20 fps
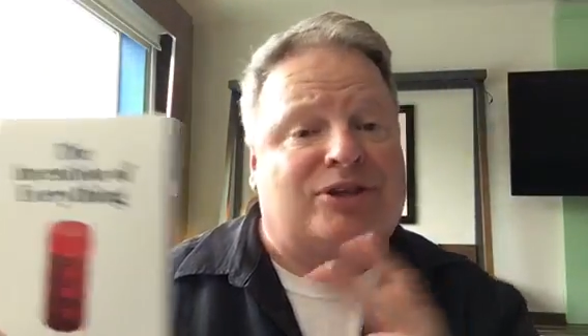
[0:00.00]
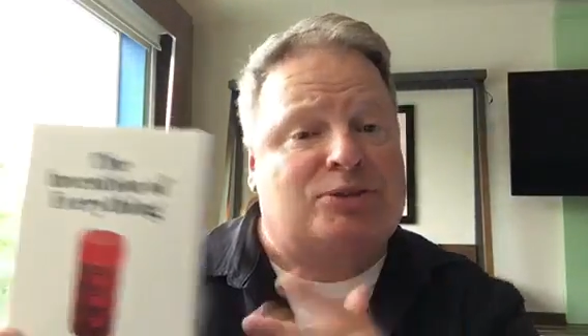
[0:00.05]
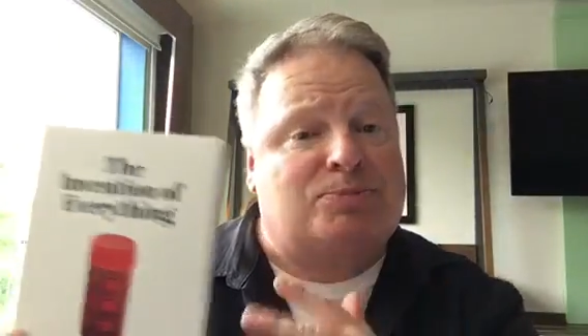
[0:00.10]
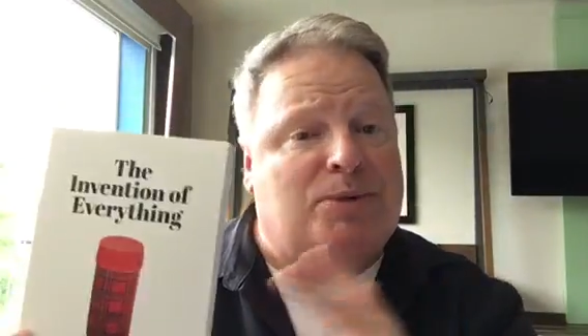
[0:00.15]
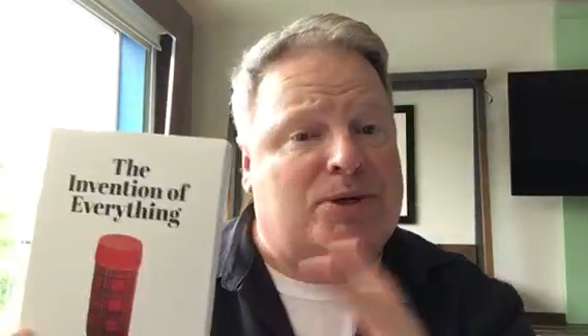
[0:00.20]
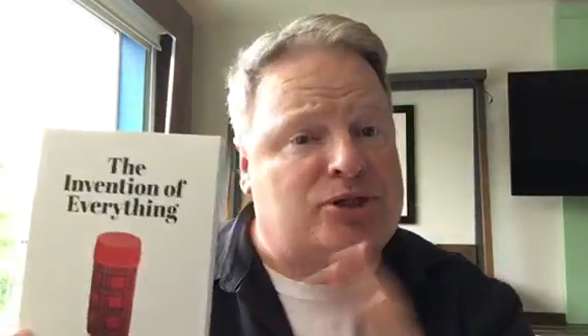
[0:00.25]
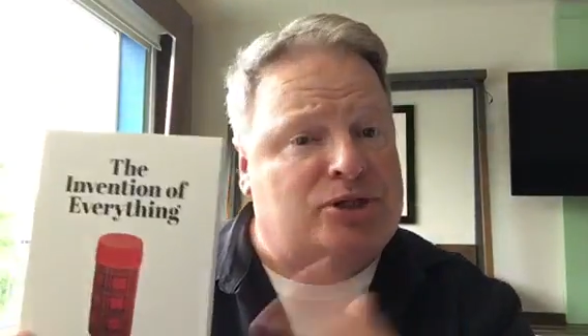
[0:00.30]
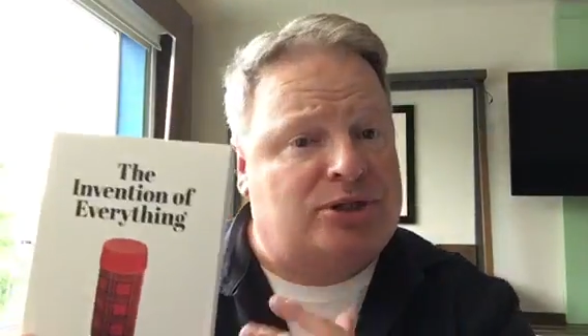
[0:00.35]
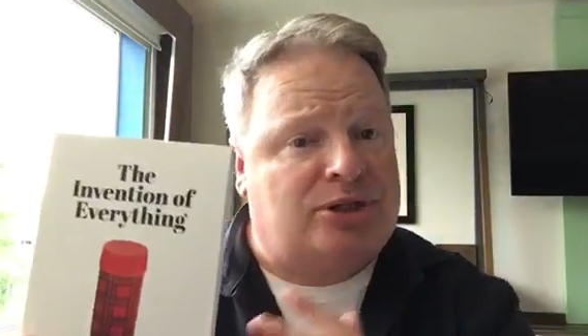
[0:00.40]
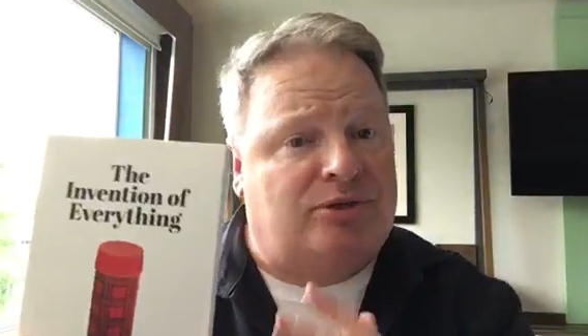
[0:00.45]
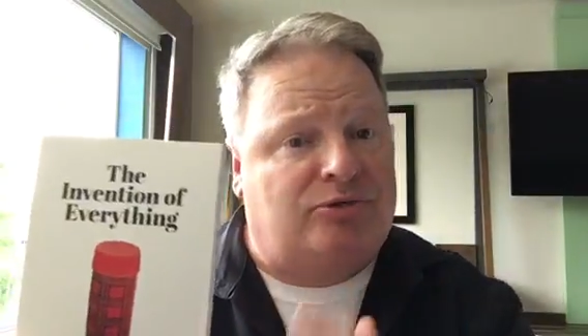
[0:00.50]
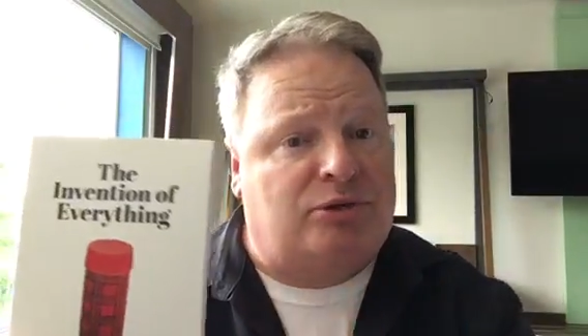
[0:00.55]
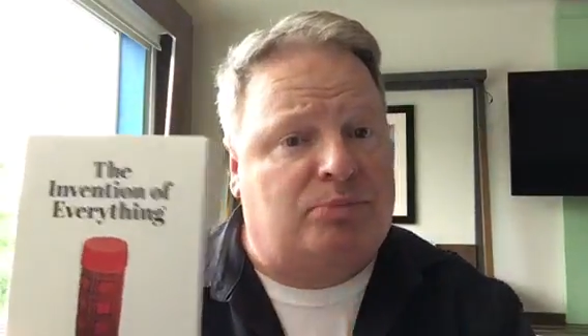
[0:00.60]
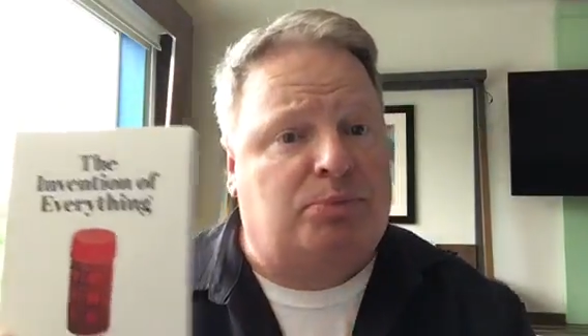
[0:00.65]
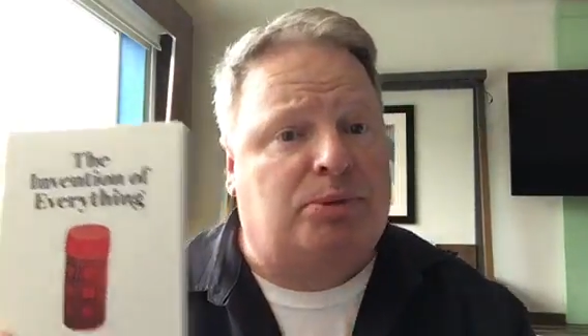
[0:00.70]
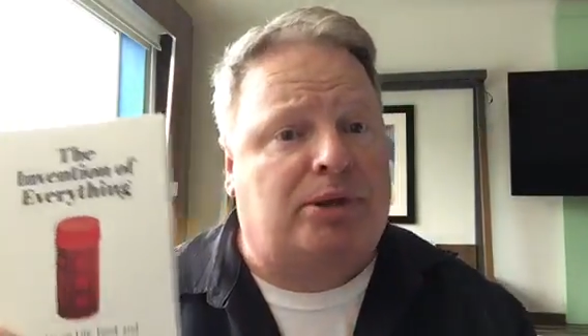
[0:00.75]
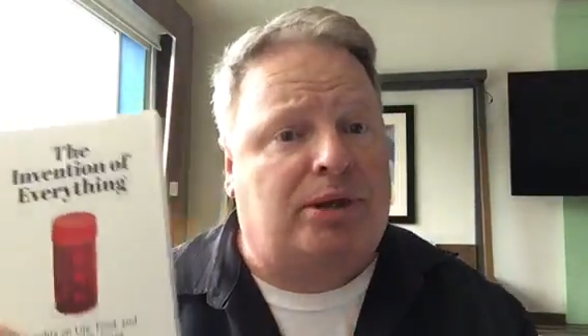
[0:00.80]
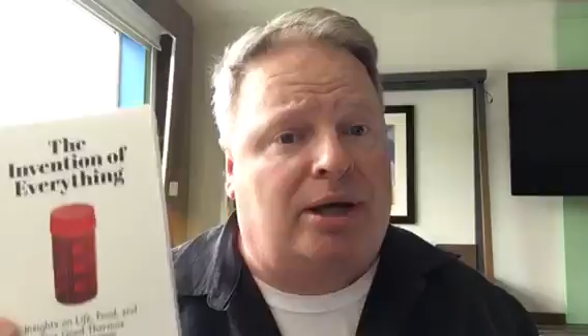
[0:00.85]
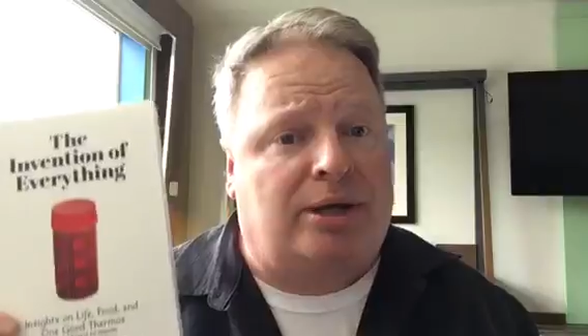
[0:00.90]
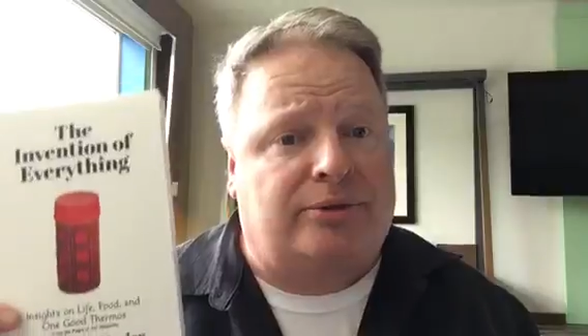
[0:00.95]
especially if you
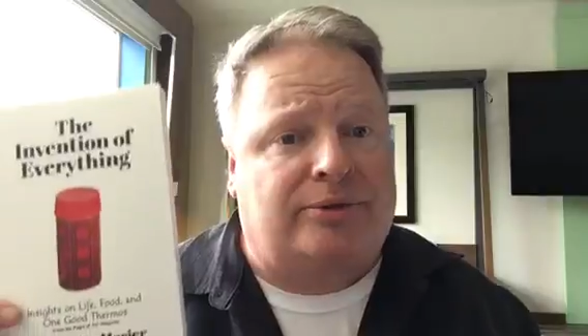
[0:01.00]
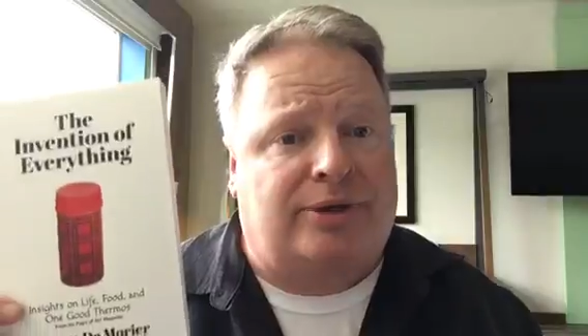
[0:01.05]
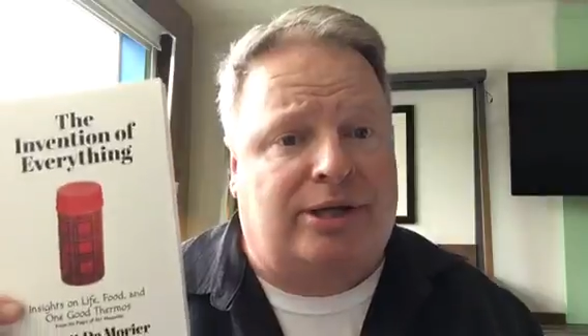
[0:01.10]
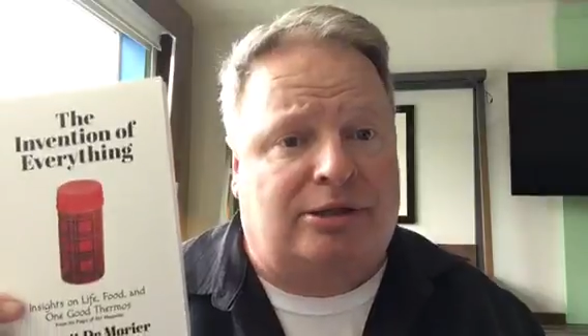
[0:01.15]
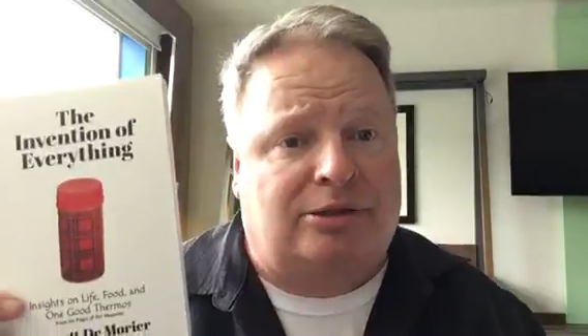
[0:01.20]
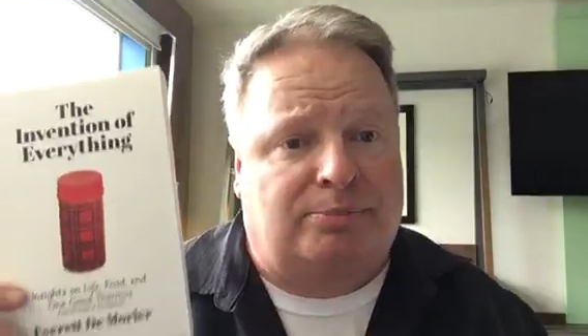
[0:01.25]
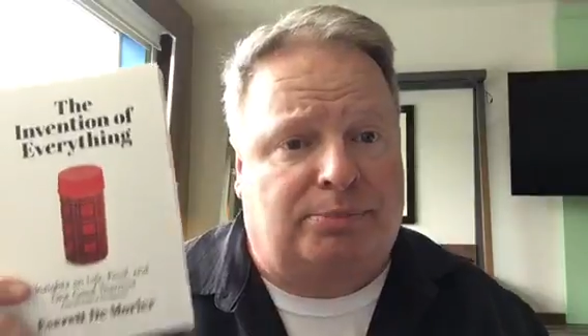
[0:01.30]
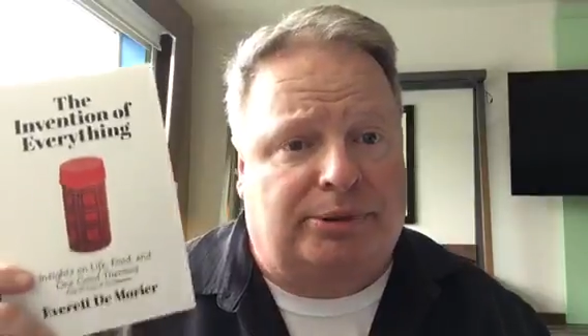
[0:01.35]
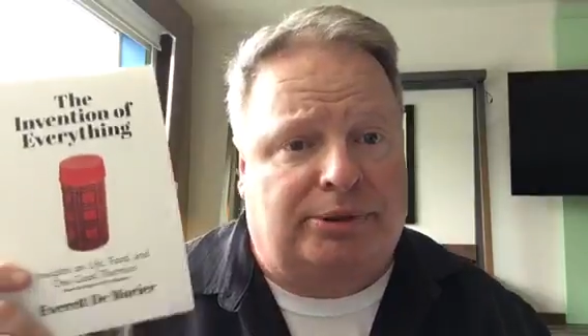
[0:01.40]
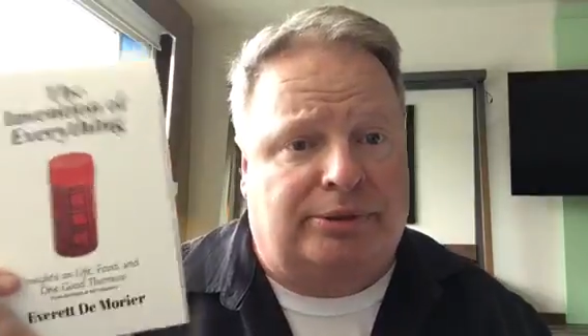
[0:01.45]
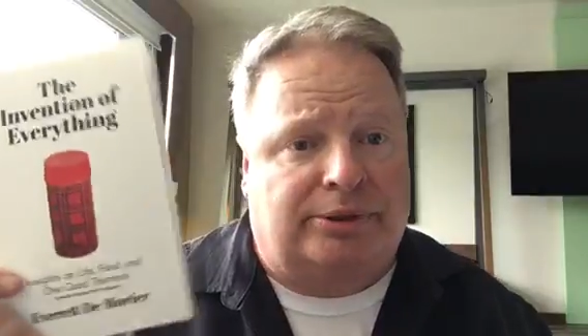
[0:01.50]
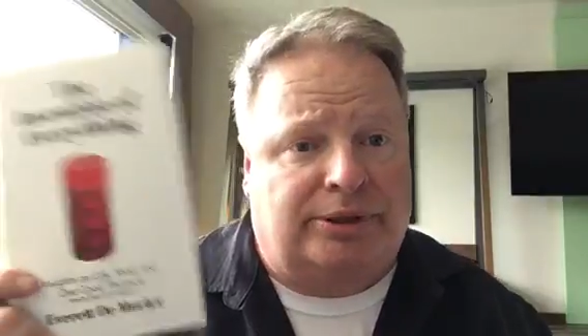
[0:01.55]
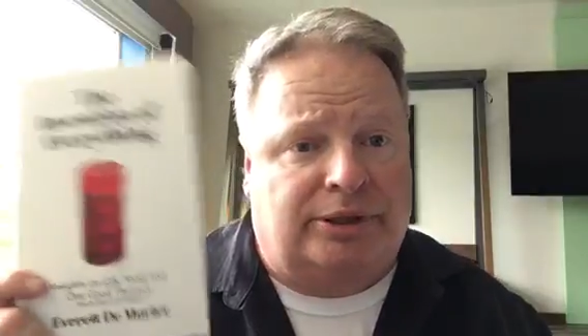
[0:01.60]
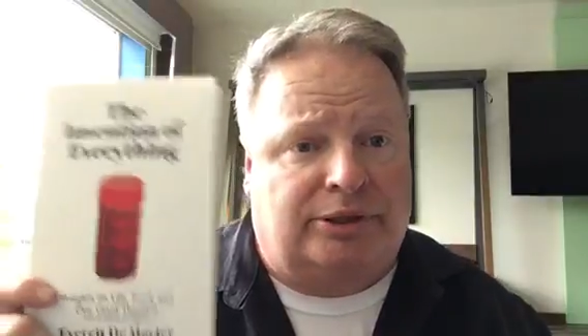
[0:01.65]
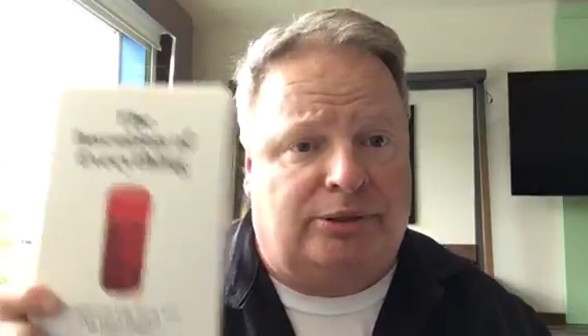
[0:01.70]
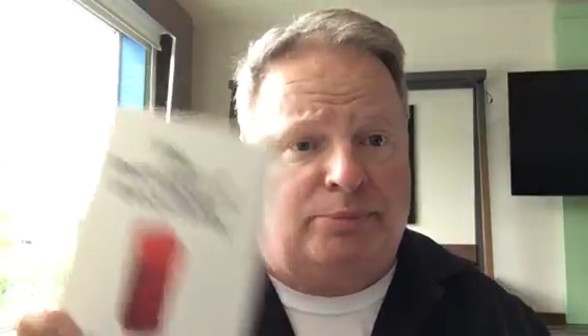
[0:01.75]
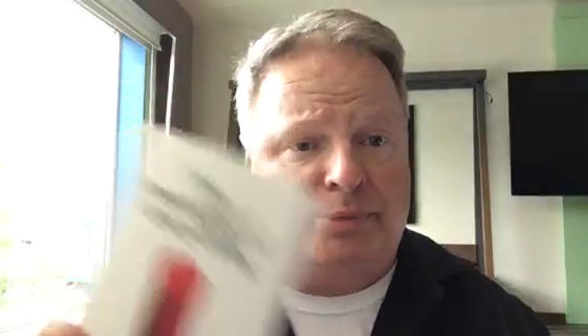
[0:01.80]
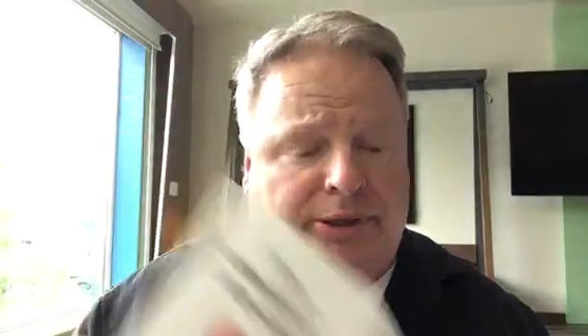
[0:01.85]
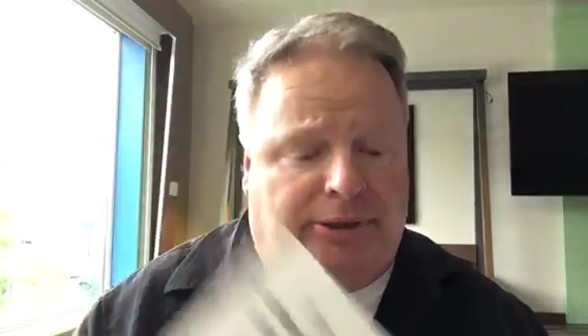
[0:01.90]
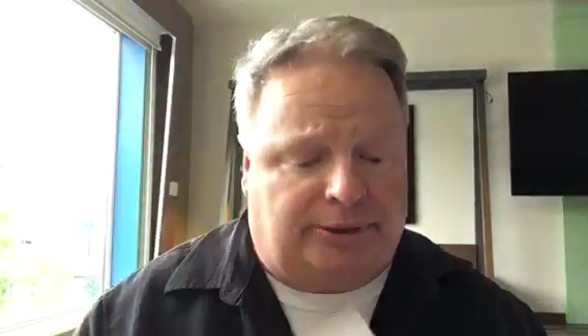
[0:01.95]
put a $100 bill
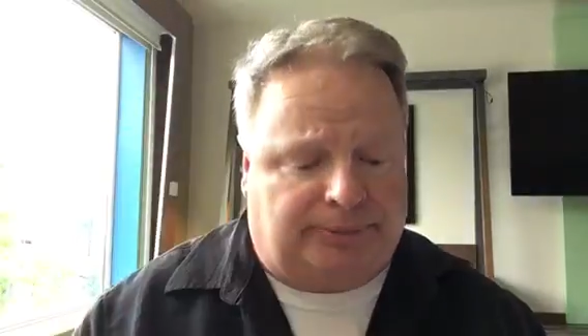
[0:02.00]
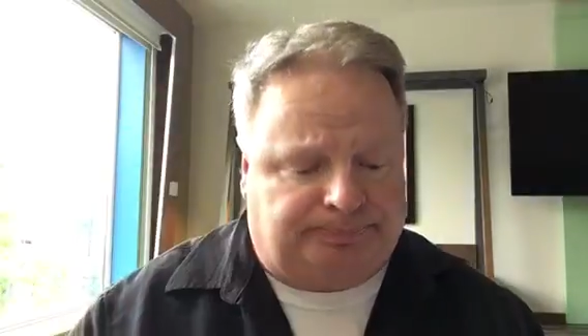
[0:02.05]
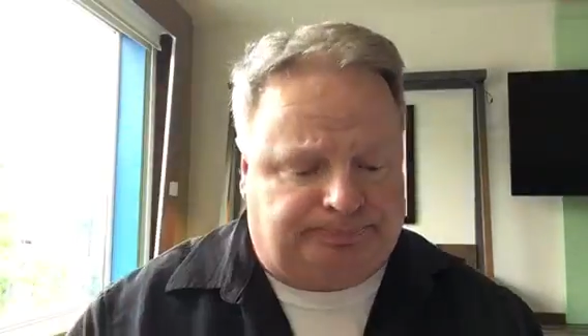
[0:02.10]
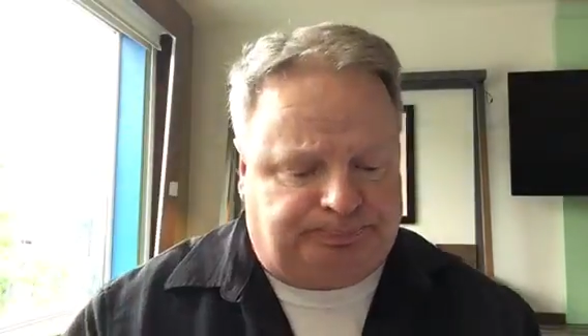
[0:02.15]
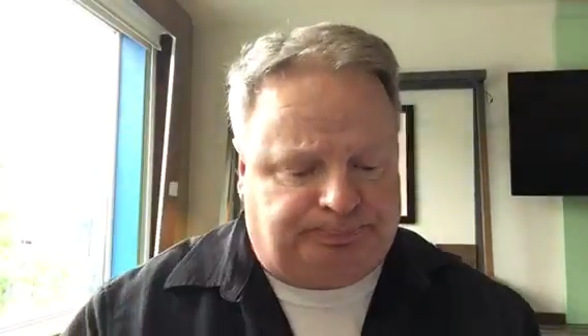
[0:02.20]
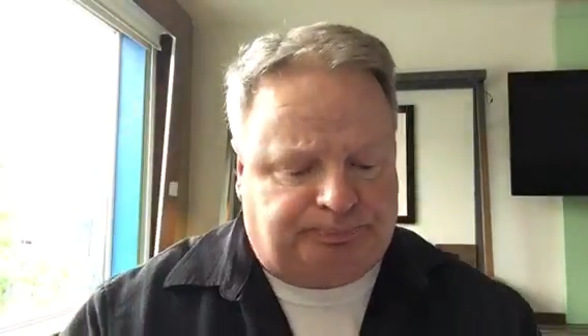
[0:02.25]
in the book.